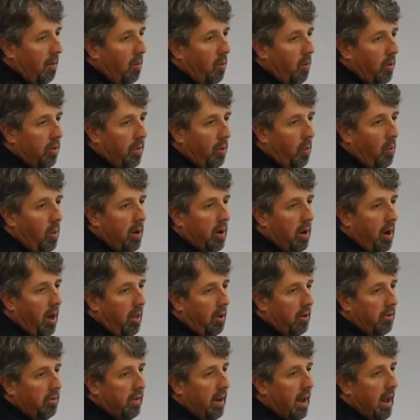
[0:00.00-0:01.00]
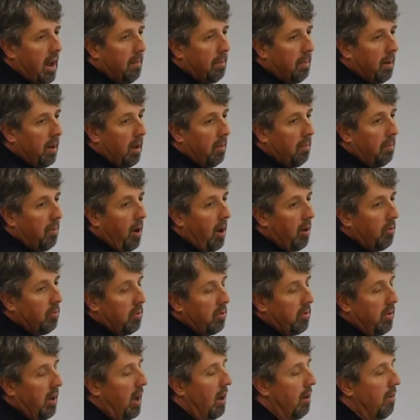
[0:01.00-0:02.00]
with the $1 stamp in compliance
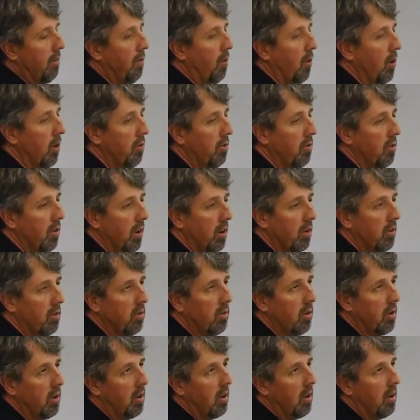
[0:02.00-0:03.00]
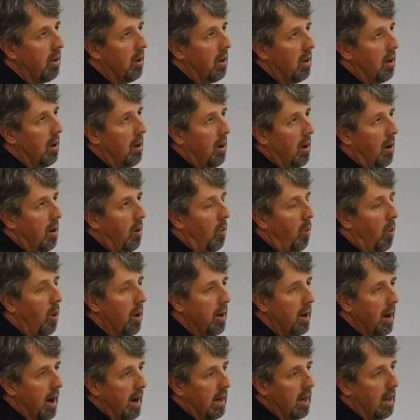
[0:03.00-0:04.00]
with Title 46,
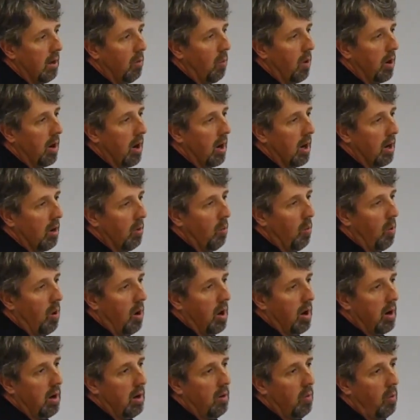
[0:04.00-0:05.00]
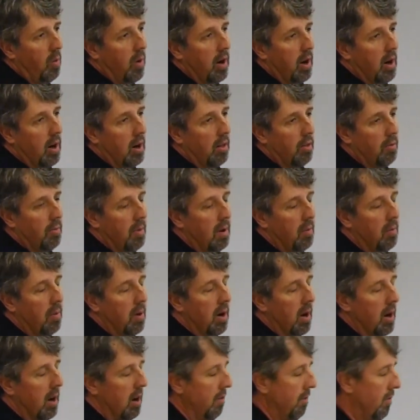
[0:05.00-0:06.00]
190, 191, 193,
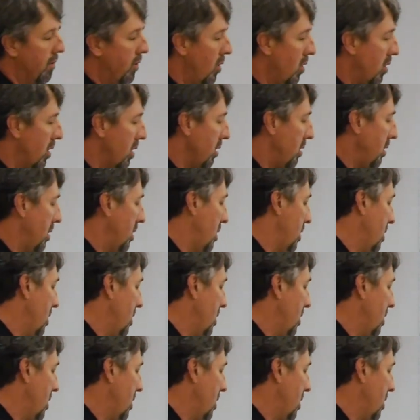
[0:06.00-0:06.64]
194.